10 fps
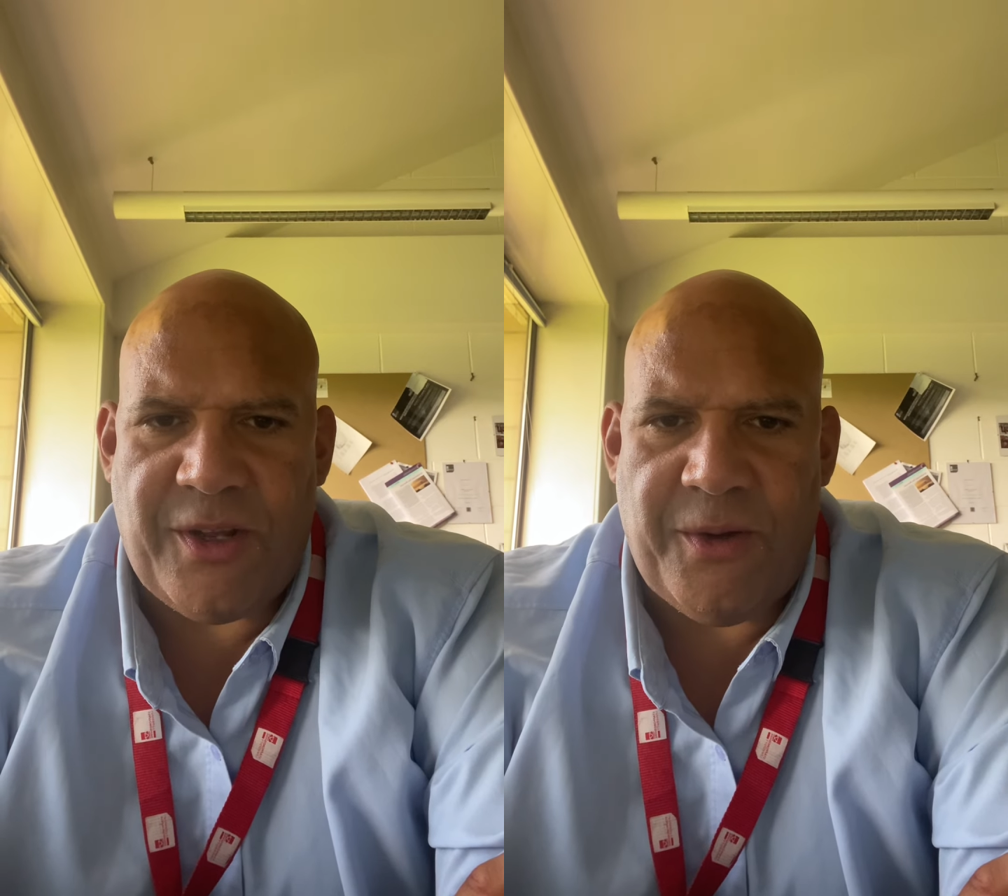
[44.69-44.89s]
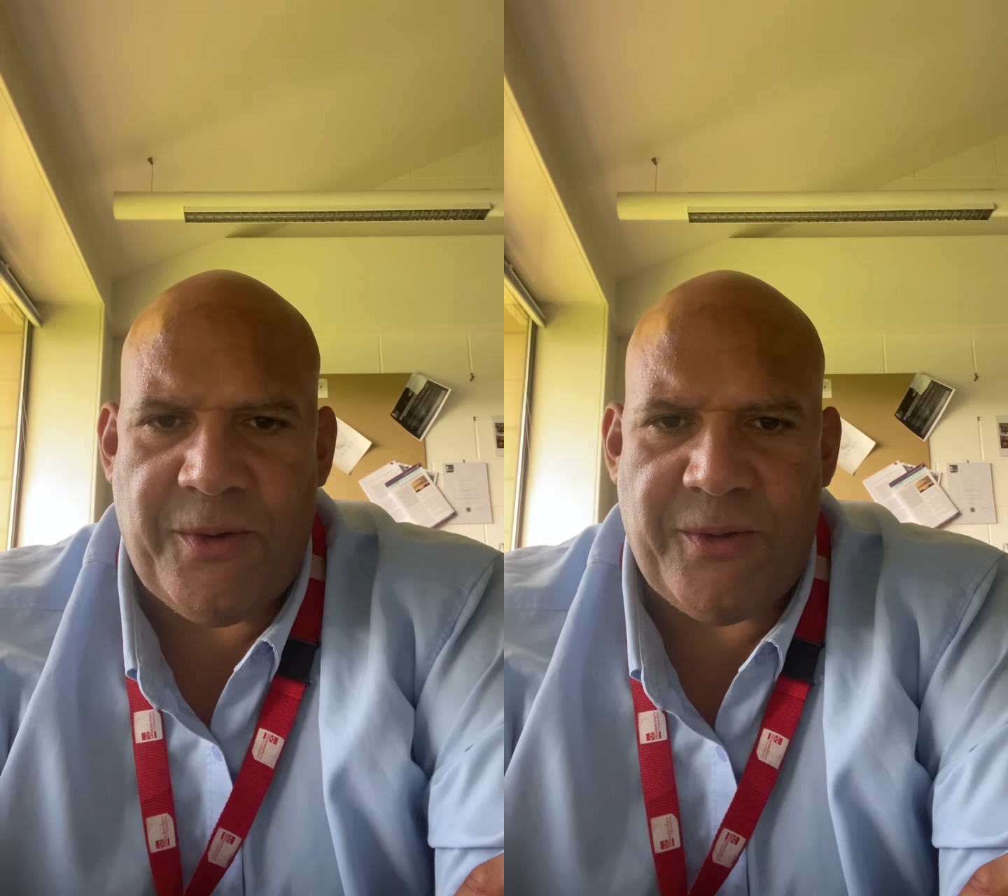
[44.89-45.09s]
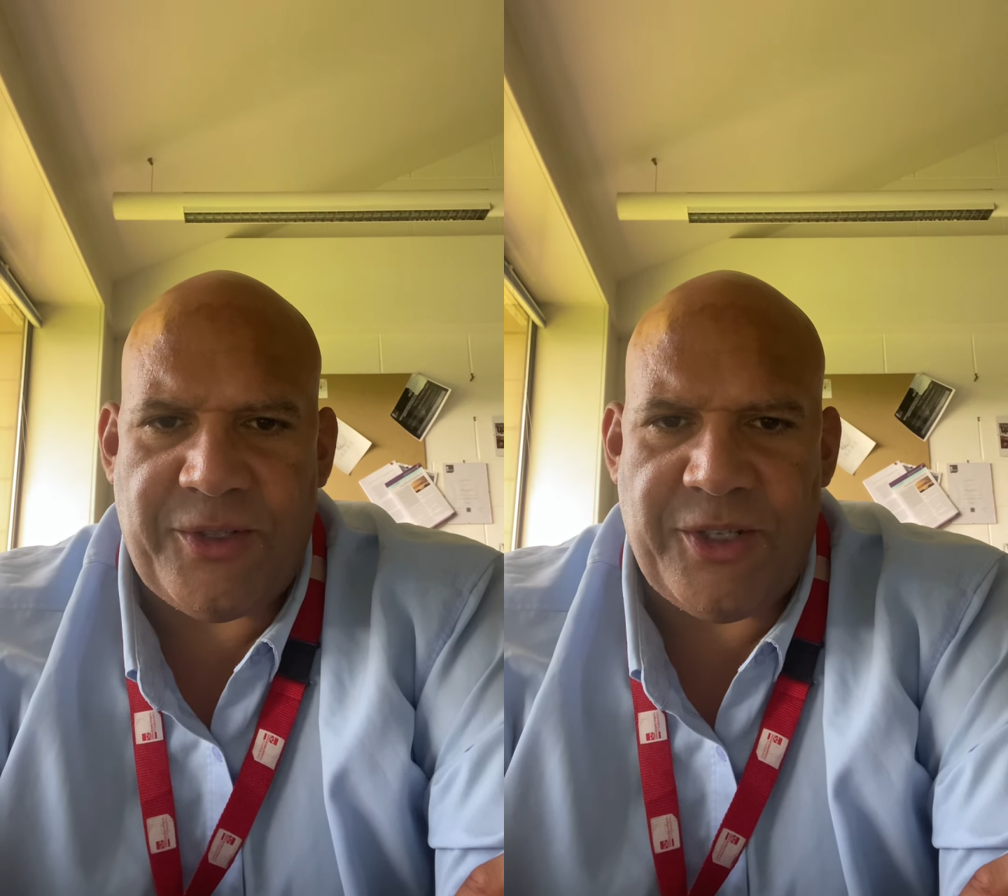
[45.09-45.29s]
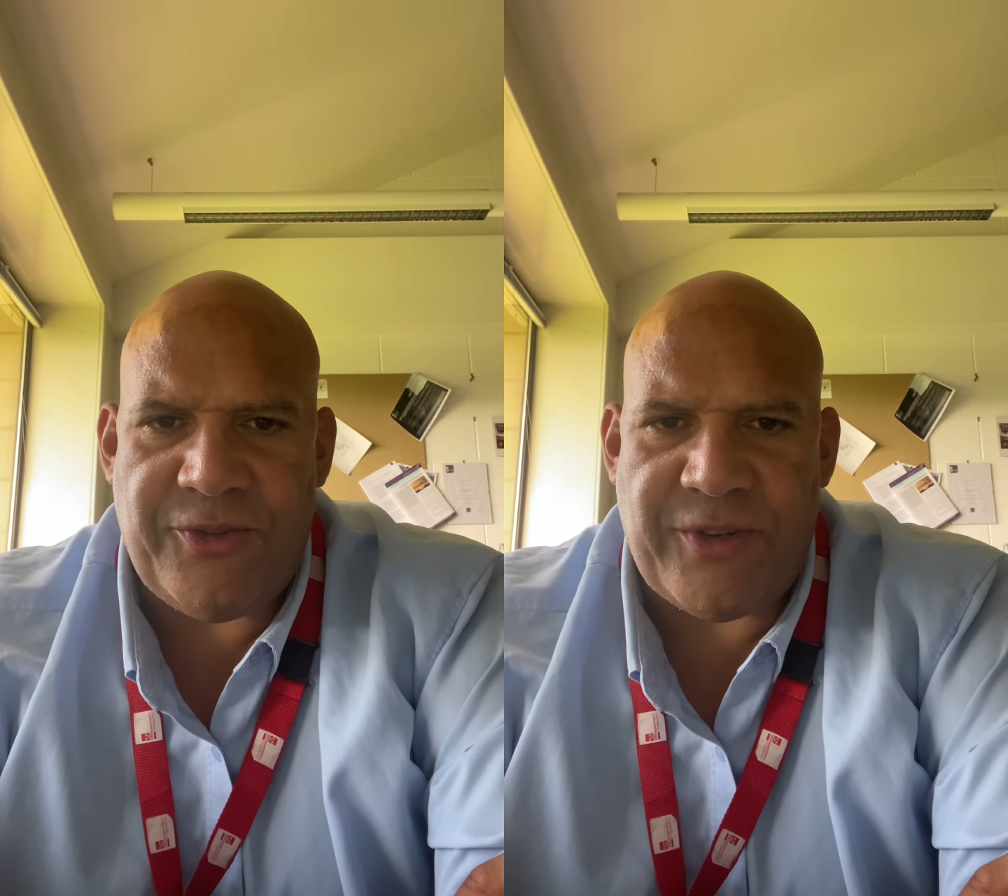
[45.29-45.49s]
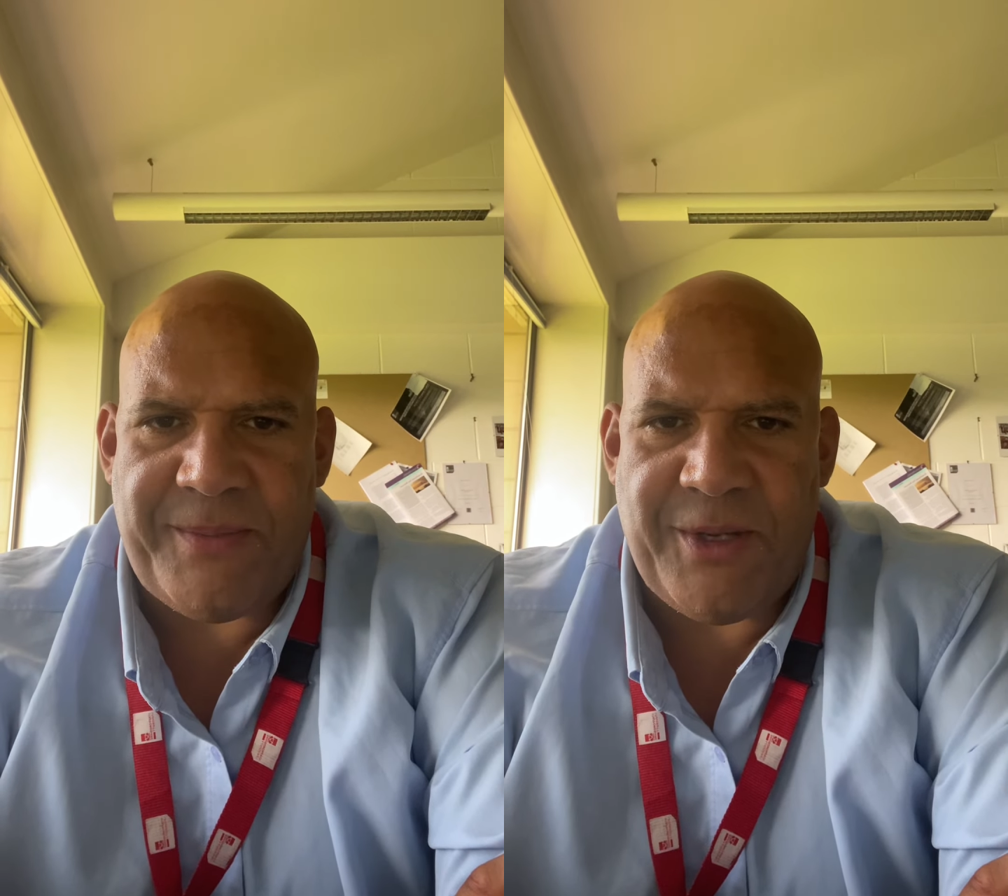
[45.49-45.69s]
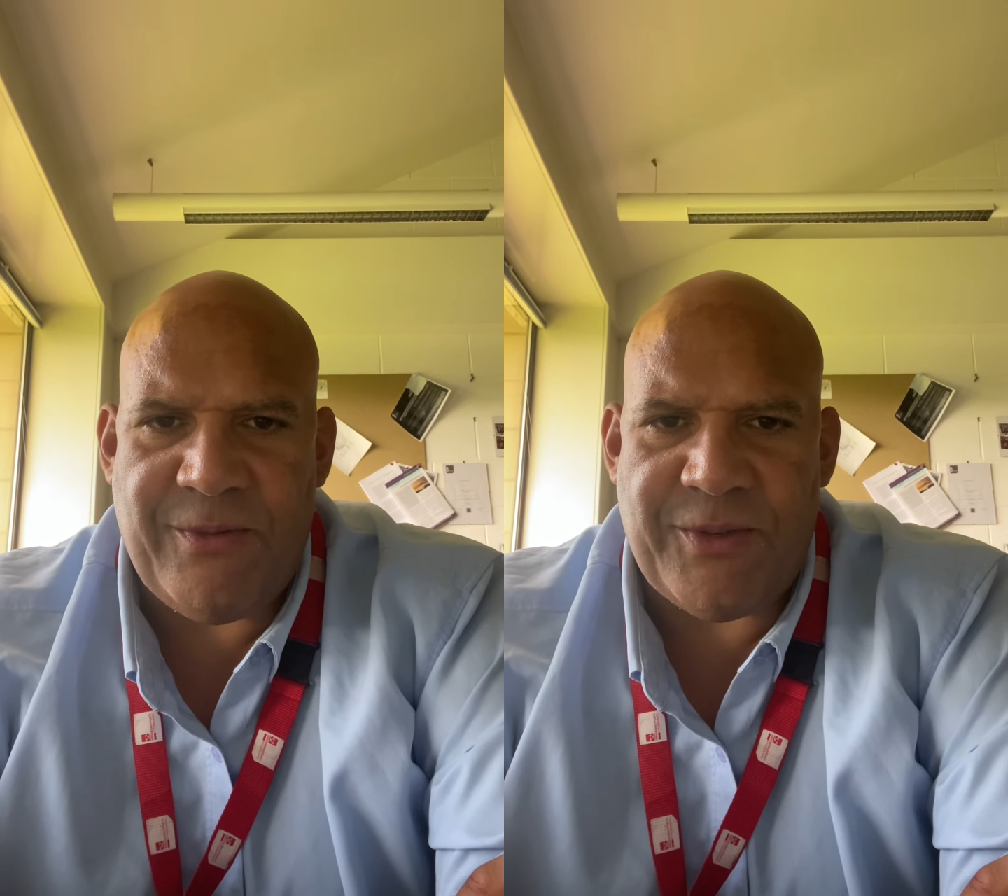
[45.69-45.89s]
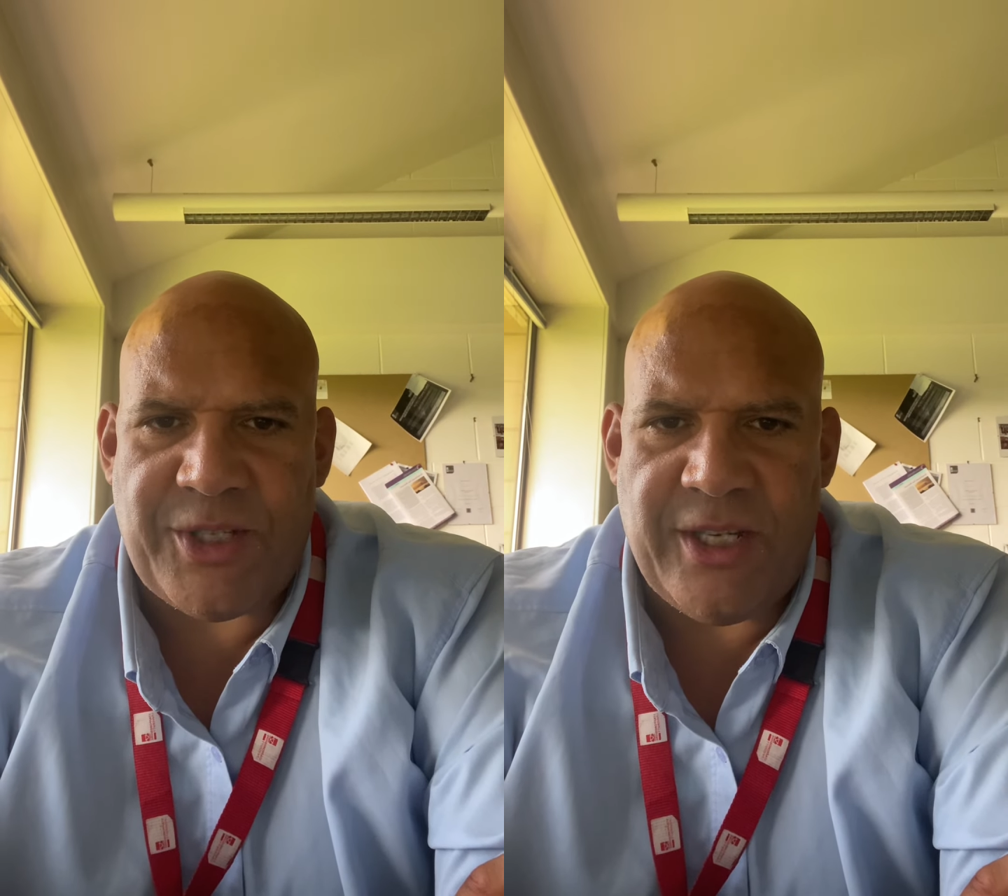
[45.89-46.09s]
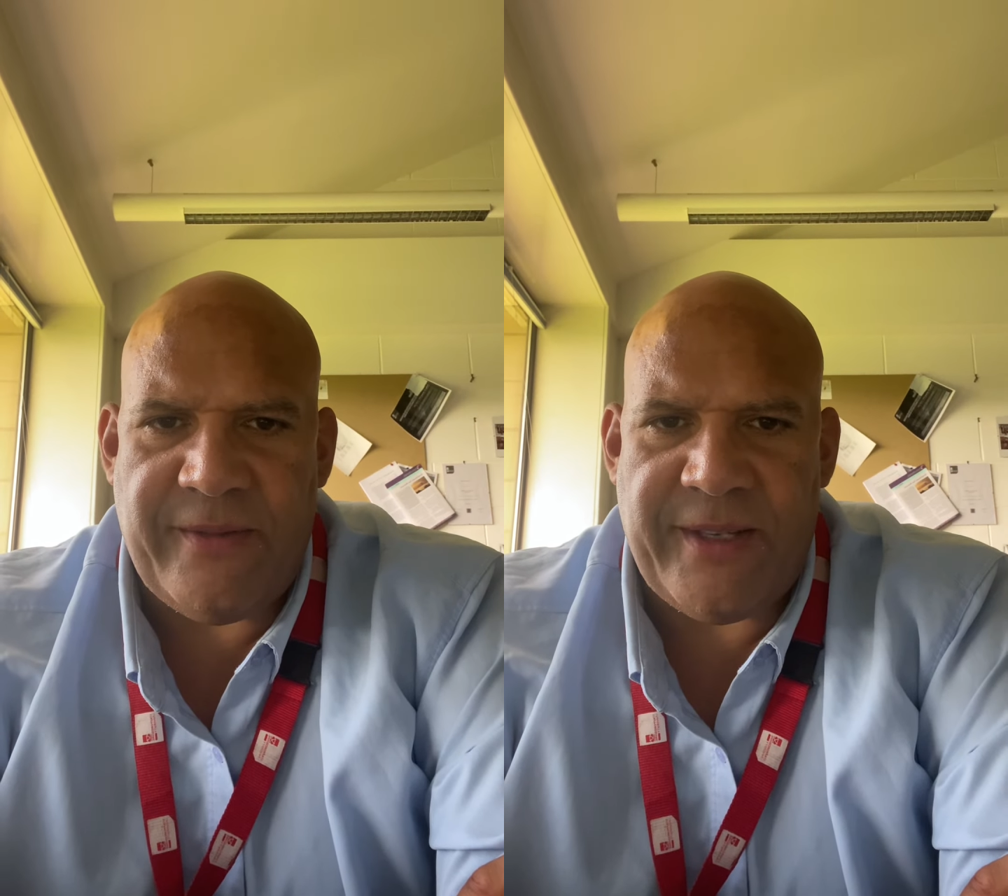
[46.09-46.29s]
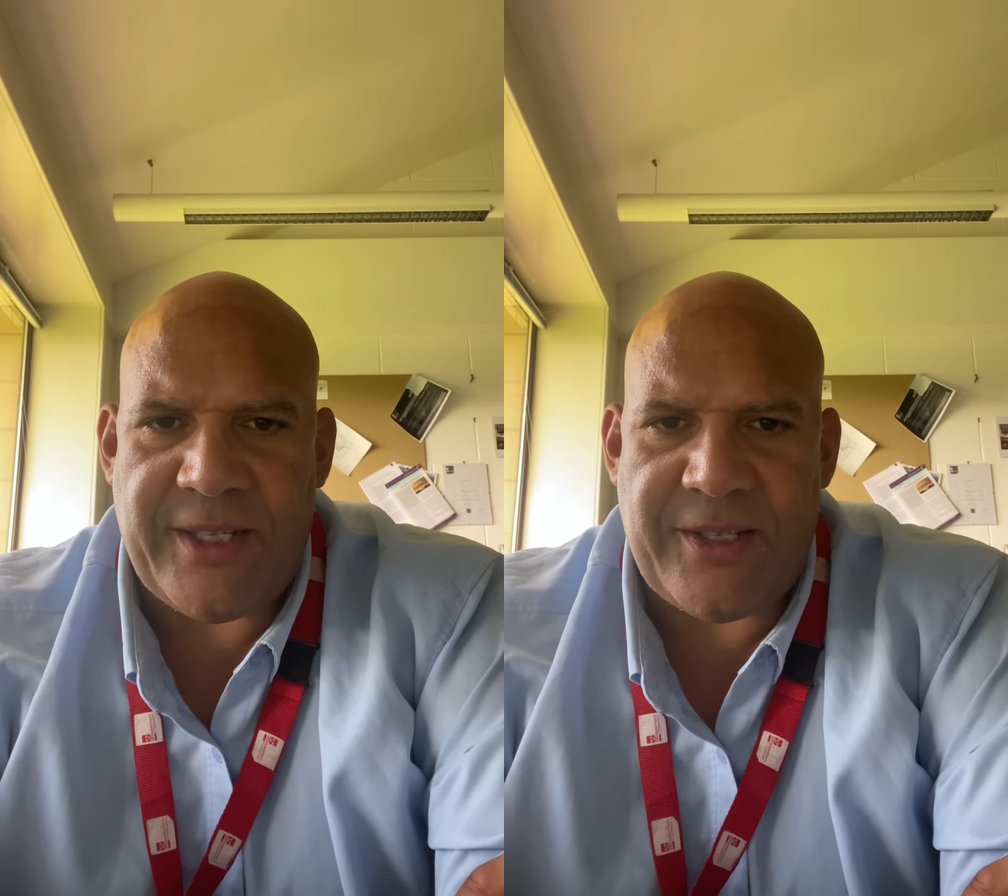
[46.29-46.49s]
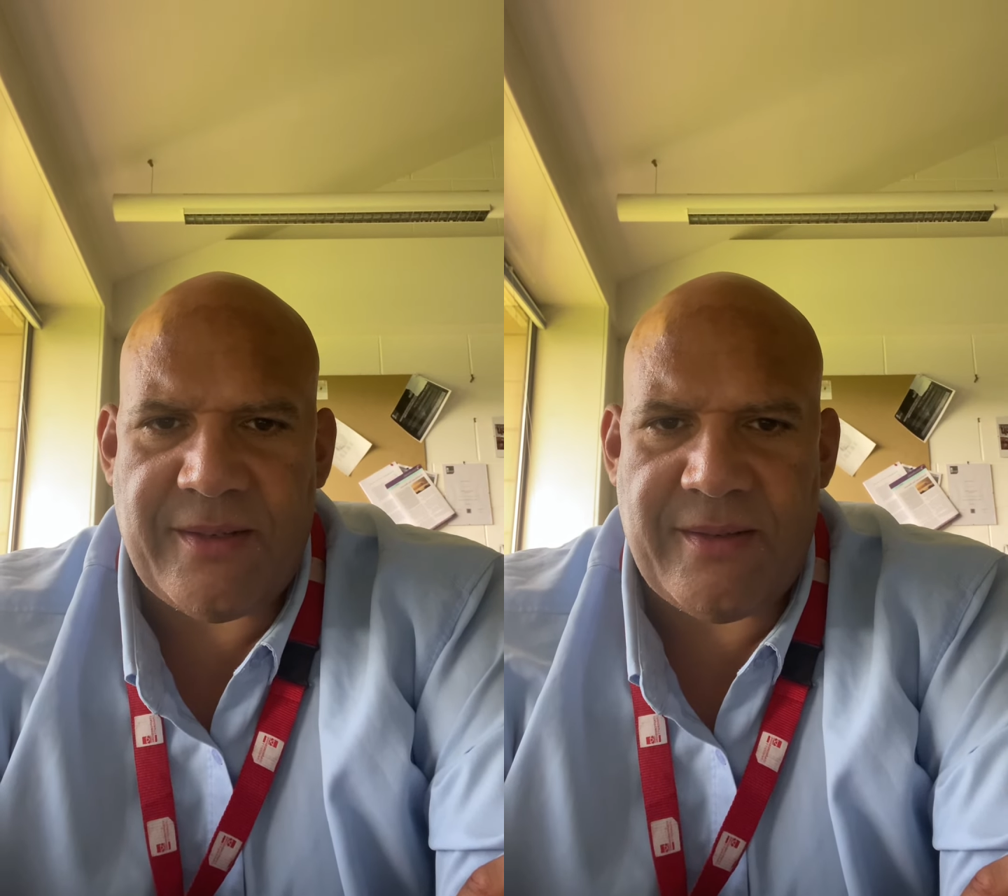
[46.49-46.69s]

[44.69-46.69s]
courts and tribunal service,